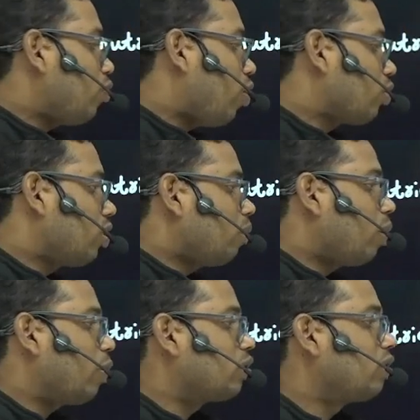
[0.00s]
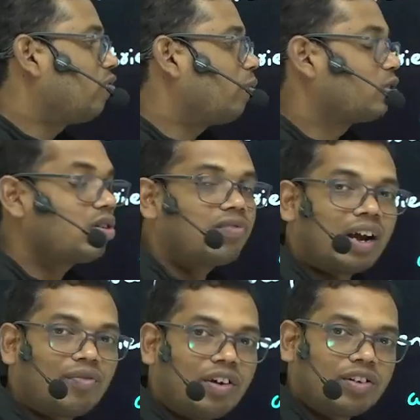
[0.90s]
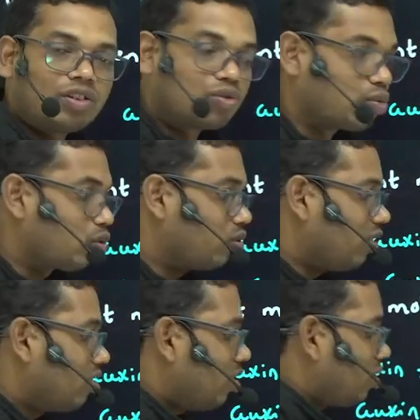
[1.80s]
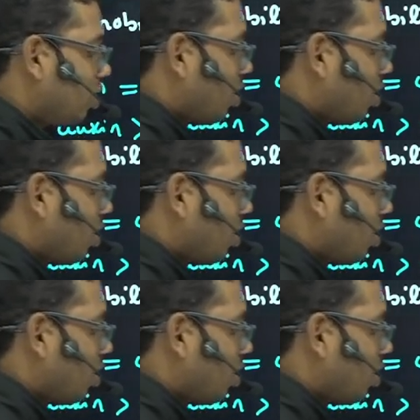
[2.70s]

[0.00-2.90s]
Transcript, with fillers: auxin promotes the formation of adventitious shoot. This is